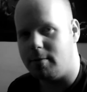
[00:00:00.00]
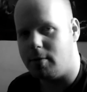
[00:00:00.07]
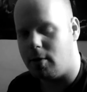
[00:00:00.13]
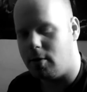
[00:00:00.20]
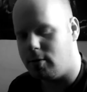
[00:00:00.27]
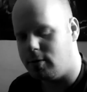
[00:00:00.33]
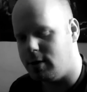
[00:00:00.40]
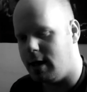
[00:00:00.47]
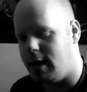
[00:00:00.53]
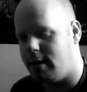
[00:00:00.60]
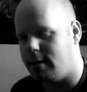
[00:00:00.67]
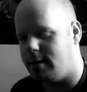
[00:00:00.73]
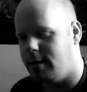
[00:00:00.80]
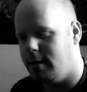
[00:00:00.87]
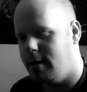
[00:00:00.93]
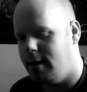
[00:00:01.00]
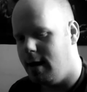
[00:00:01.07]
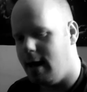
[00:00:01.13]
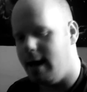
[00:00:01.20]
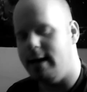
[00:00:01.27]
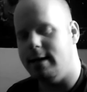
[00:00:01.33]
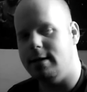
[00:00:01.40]
project
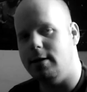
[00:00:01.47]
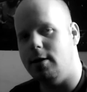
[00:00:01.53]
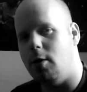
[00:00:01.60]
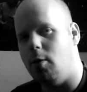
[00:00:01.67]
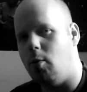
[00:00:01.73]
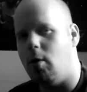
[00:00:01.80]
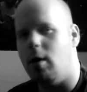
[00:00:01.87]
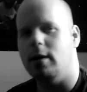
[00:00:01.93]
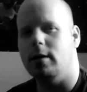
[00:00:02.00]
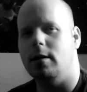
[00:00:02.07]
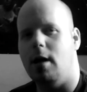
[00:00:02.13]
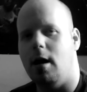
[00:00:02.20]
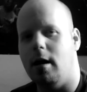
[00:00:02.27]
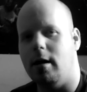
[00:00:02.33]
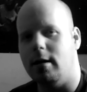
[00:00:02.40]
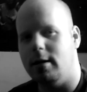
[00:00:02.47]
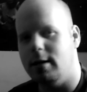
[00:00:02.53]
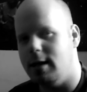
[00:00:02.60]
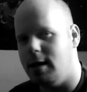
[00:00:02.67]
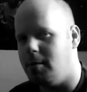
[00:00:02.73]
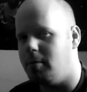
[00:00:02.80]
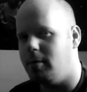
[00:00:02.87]
as one long
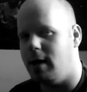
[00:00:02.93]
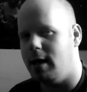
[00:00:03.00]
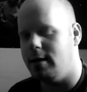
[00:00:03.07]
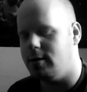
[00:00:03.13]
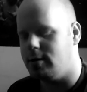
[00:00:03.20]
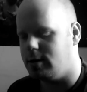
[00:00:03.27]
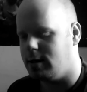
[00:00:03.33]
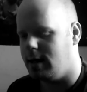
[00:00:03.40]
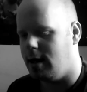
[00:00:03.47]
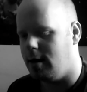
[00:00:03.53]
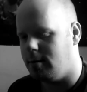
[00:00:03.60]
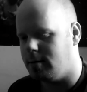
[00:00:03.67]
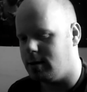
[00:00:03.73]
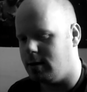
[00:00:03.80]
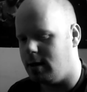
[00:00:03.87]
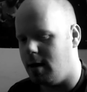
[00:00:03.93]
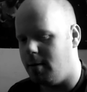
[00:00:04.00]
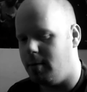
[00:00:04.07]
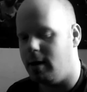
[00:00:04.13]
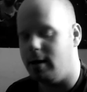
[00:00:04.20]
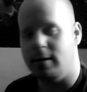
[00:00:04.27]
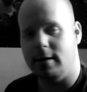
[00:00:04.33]
clip. That usually helps a lot
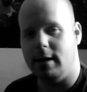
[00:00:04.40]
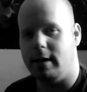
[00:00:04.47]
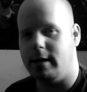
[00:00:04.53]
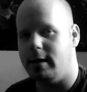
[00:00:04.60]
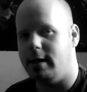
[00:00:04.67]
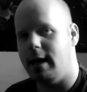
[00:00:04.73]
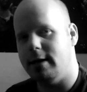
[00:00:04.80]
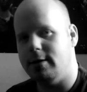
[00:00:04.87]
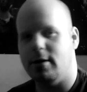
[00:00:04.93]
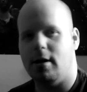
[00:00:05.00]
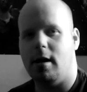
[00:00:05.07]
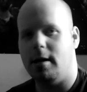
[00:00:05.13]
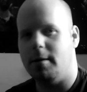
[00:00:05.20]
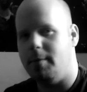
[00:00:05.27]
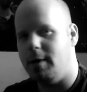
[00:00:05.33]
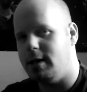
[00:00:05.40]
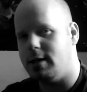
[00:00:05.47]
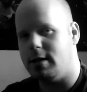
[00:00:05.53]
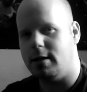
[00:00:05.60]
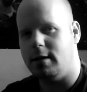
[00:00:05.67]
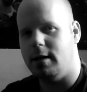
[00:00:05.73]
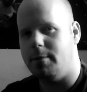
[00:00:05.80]
better, and then you can add your
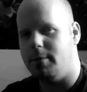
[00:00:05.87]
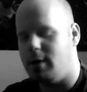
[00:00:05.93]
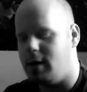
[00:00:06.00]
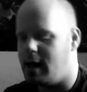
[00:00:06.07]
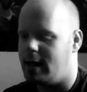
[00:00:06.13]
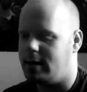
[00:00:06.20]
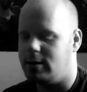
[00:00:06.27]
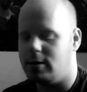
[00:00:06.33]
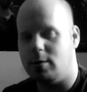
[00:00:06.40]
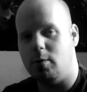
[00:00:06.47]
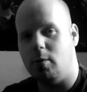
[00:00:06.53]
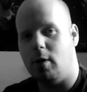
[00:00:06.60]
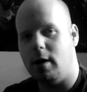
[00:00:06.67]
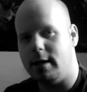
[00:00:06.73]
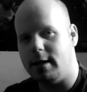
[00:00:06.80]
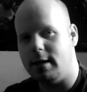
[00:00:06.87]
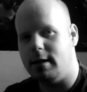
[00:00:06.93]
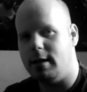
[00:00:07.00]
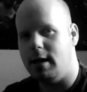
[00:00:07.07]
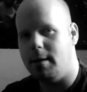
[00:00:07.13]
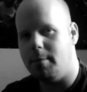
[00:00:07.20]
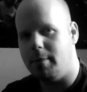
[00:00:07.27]
automation clip to that, just one
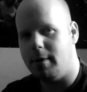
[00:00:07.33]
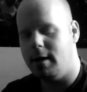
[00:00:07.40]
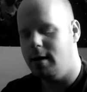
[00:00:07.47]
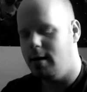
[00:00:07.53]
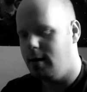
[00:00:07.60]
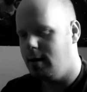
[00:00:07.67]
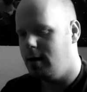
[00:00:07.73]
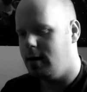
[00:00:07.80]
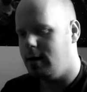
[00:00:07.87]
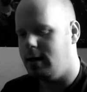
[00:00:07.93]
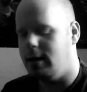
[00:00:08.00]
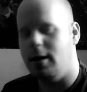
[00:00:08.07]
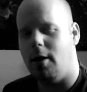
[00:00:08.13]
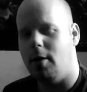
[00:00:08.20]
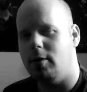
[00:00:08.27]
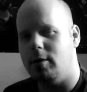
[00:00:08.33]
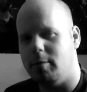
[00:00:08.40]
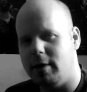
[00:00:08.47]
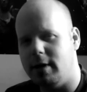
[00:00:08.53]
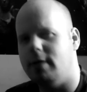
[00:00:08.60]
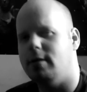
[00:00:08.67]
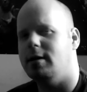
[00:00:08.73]
clip, to
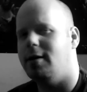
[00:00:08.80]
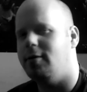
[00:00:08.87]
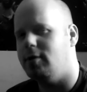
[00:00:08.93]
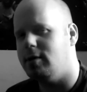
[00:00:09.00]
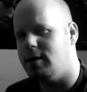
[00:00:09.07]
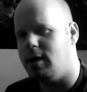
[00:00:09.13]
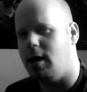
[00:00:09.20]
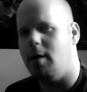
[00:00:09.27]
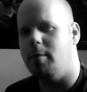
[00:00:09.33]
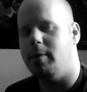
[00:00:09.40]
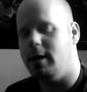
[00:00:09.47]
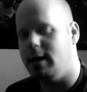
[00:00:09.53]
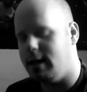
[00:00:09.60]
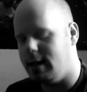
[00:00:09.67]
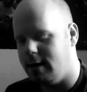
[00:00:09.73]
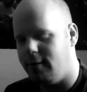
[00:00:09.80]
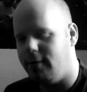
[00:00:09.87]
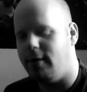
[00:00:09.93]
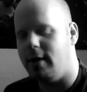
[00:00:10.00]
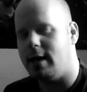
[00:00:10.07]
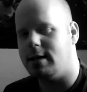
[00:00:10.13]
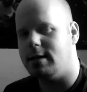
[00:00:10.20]
bring your levels up, and you can
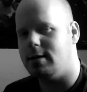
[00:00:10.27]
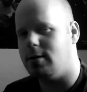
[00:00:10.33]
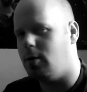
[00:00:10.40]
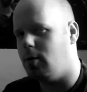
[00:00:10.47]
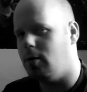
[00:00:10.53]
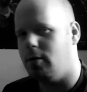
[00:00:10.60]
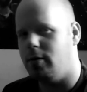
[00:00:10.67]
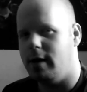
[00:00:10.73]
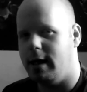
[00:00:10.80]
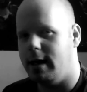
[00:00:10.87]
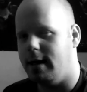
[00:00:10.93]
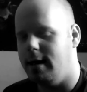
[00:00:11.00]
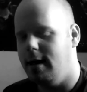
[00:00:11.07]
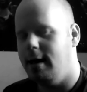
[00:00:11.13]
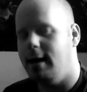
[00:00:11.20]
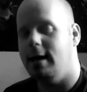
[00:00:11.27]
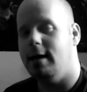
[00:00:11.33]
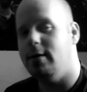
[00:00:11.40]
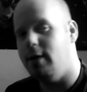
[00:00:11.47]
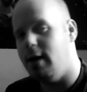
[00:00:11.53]
effects the whole thing, and